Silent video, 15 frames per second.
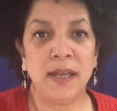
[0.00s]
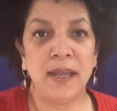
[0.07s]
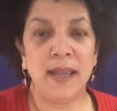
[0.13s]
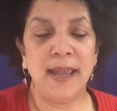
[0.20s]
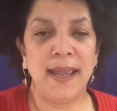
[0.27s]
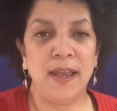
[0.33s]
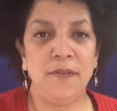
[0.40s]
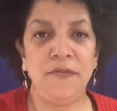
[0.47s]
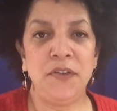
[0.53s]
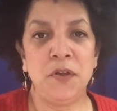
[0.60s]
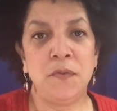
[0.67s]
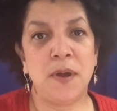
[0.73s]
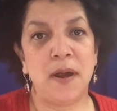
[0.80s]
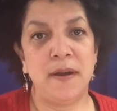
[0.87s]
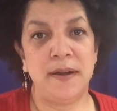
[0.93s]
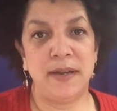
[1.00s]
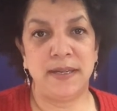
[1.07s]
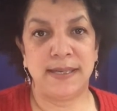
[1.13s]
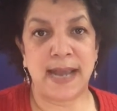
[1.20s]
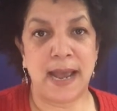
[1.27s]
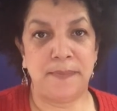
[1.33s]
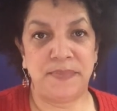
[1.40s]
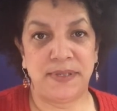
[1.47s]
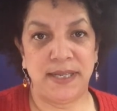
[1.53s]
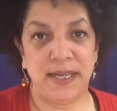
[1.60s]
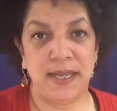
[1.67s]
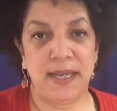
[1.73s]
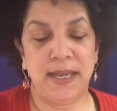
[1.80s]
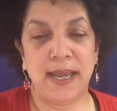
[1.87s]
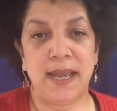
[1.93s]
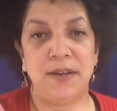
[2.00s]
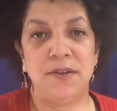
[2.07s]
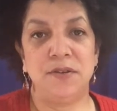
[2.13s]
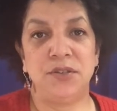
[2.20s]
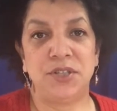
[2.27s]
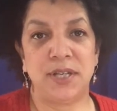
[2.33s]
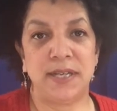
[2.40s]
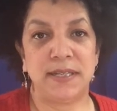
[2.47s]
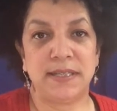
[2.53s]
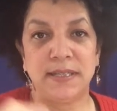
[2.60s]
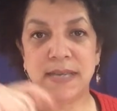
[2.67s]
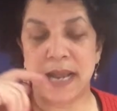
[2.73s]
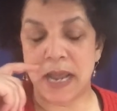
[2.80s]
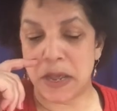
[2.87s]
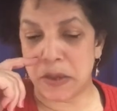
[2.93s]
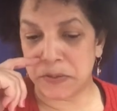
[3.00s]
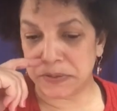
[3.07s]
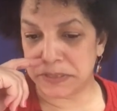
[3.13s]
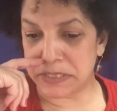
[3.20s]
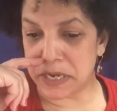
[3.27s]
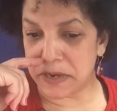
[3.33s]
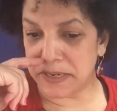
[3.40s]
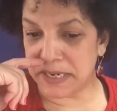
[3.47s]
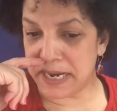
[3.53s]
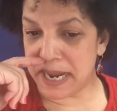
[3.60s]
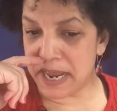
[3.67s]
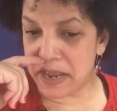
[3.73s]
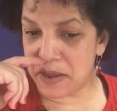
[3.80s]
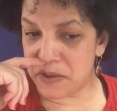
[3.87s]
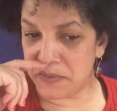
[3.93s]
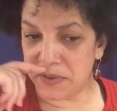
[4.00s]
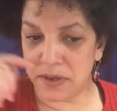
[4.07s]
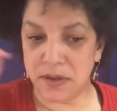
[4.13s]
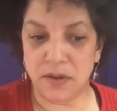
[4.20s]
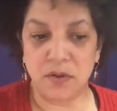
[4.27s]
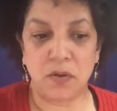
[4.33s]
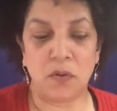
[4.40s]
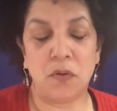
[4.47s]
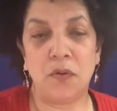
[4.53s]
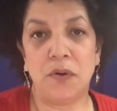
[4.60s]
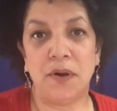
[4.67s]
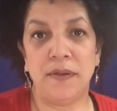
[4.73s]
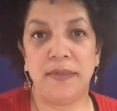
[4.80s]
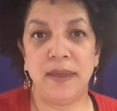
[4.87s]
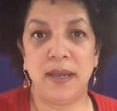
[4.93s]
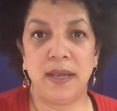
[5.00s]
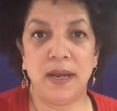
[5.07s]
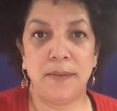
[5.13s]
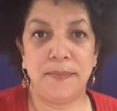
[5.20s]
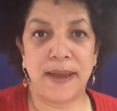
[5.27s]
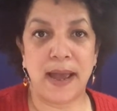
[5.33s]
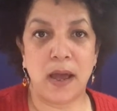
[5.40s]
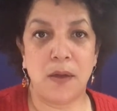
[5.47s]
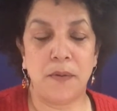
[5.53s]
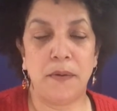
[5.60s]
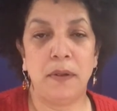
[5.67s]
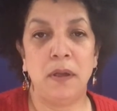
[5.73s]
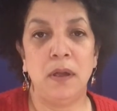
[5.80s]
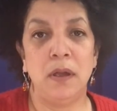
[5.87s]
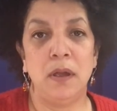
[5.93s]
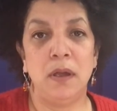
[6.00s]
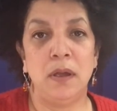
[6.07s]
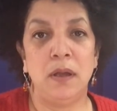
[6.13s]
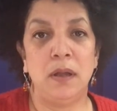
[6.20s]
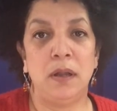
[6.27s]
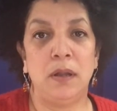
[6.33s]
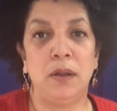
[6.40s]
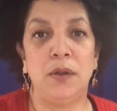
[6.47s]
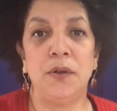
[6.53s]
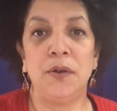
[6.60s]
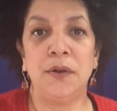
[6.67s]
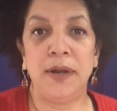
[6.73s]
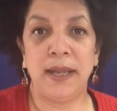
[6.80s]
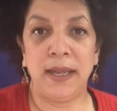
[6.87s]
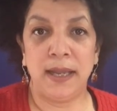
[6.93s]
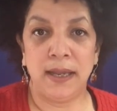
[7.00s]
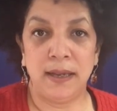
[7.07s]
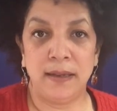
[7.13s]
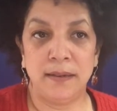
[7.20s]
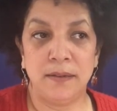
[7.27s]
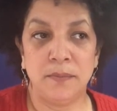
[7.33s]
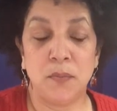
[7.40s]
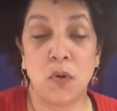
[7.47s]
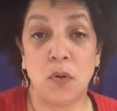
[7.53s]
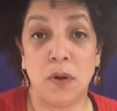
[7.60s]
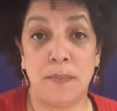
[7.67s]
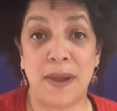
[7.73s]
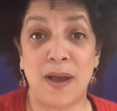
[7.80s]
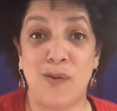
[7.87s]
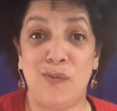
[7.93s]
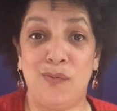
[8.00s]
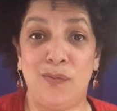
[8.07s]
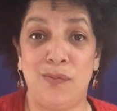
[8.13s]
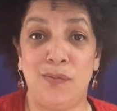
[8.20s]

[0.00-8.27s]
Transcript: if you are an adoptee and you're just now starting out, or thinking about learning more about